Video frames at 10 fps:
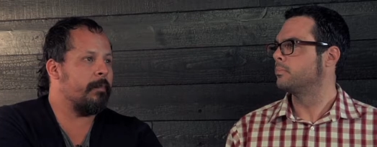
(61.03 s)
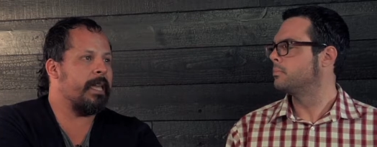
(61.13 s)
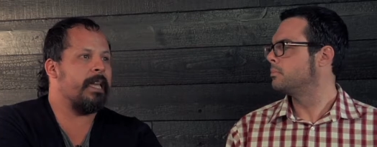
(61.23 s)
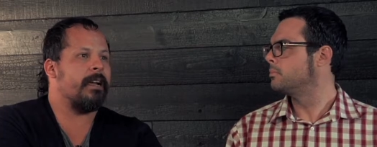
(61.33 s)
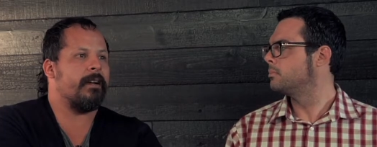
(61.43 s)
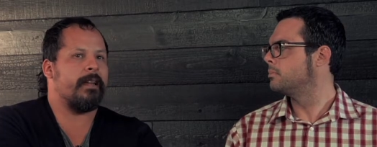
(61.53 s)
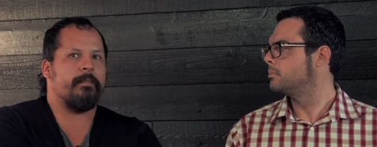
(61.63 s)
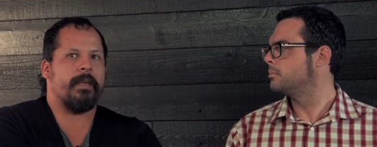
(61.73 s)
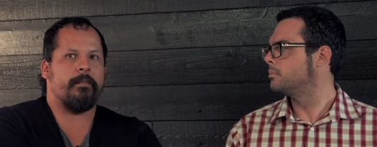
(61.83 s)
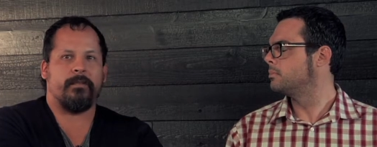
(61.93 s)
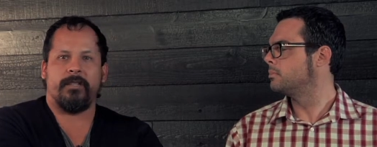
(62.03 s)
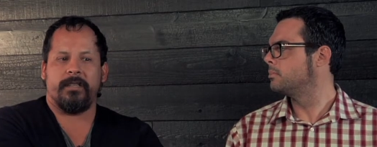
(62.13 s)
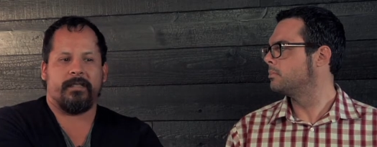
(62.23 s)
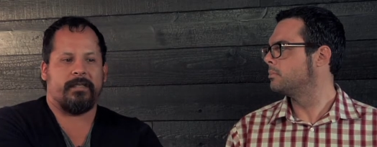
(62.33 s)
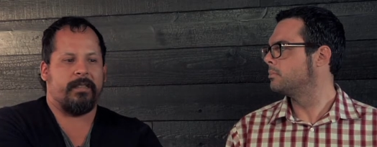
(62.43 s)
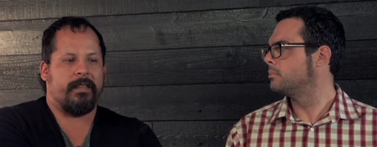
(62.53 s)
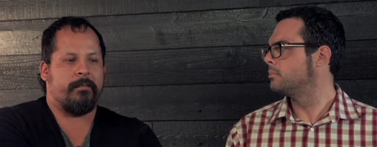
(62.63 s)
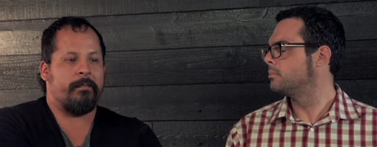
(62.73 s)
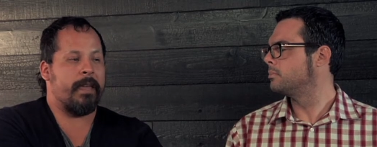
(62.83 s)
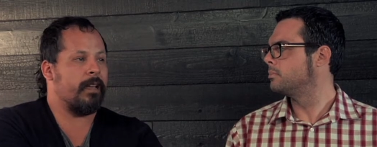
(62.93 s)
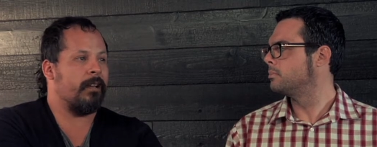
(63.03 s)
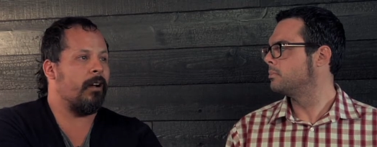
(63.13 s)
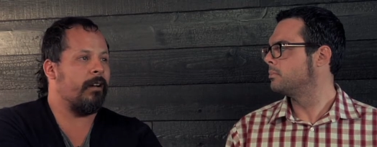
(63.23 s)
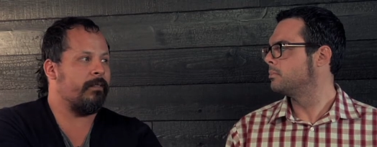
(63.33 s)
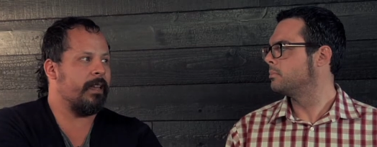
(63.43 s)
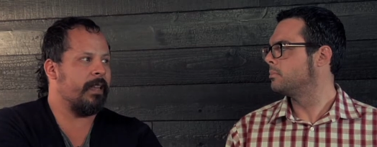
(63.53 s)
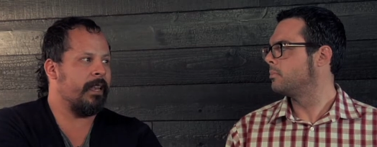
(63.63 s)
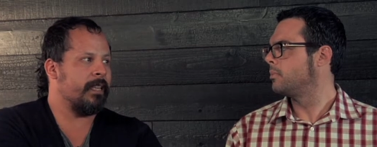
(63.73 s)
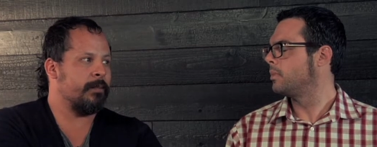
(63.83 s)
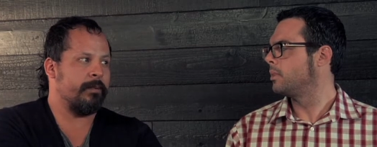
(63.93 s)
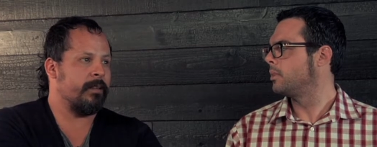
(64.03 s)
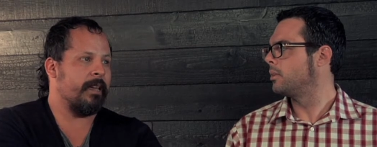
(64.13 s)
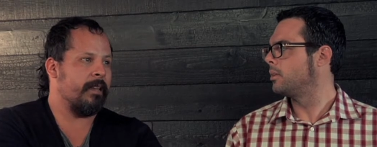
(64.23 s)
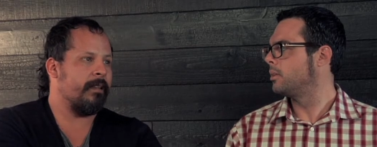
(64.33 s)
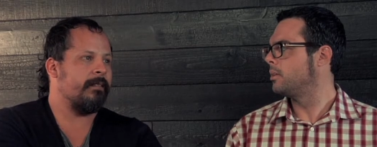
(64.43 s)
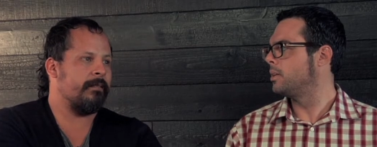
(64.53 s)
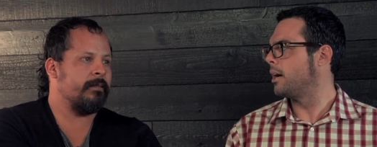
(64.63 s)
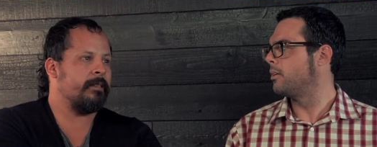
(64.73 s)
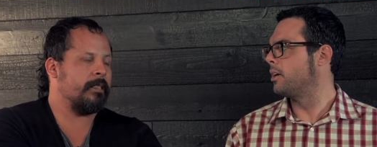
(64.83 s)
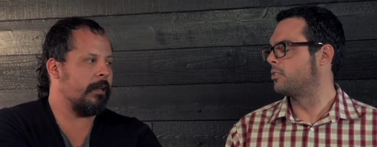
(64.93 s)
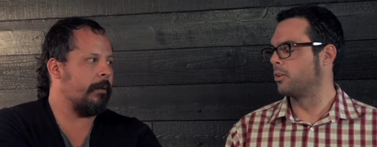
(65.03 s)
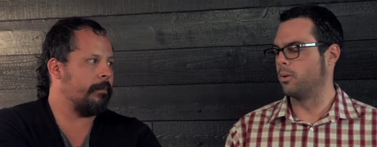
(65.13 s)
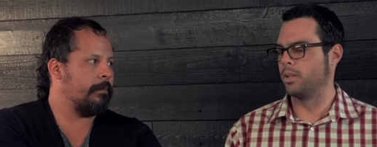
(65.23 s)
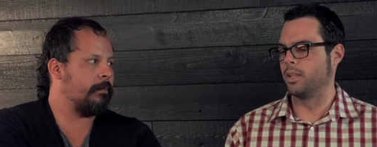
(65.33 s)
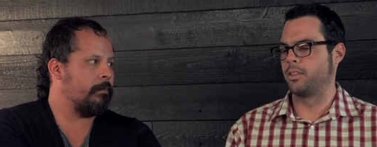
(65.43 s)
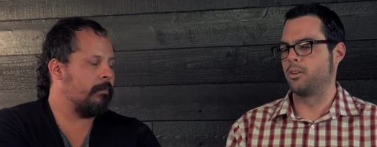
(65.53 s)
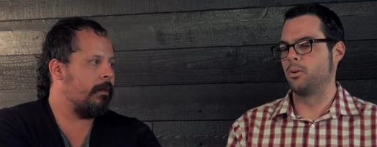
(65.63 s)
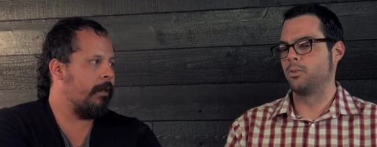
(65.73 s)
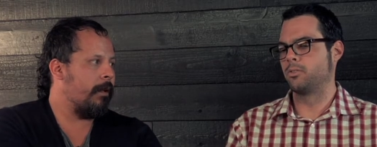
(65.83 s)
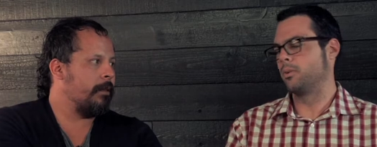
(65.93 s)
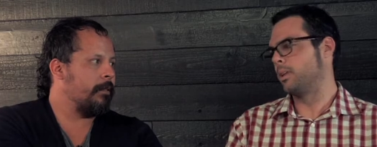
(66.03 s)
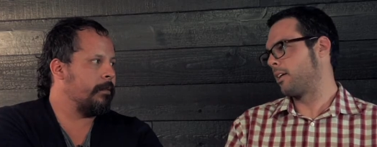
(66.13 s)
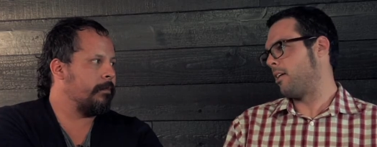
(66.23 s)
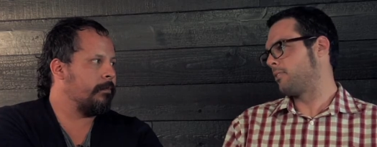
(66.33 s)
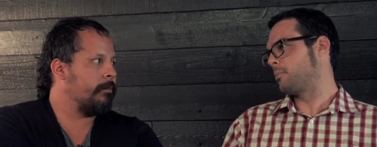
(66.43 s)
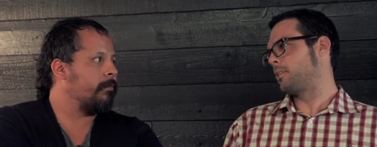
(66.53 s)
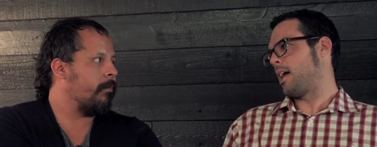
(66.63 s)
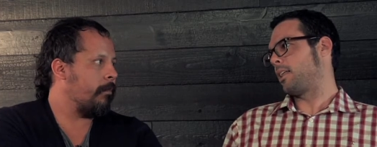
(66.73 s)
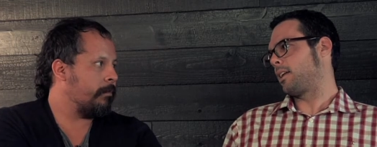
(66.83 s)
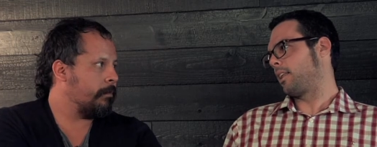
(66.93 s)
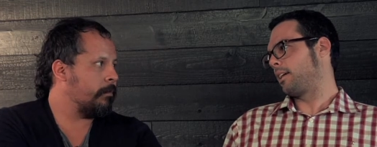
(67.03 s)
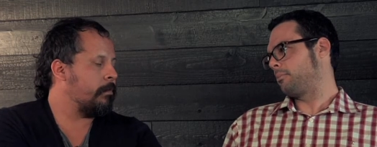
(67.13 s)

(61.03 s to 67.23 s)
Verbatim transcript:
Speaker 1: here and people just make a go of it, and it's brilliant. Yeah, it's so,
Speaker 2: cool that like the old school like awesome mentality like